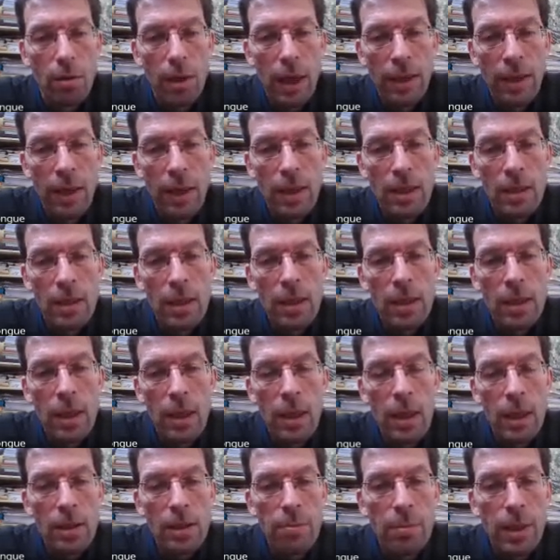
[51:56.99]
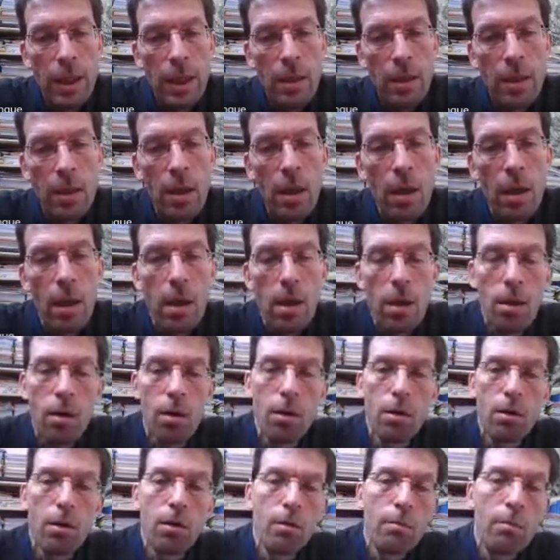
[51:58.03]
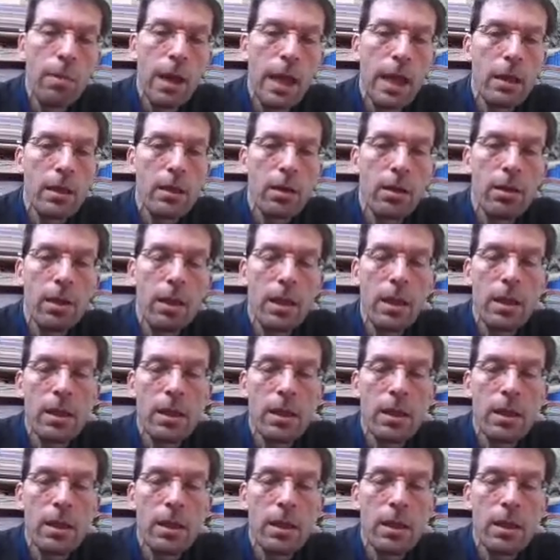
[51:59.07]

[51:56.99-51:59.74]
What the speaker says: analysis that has been made on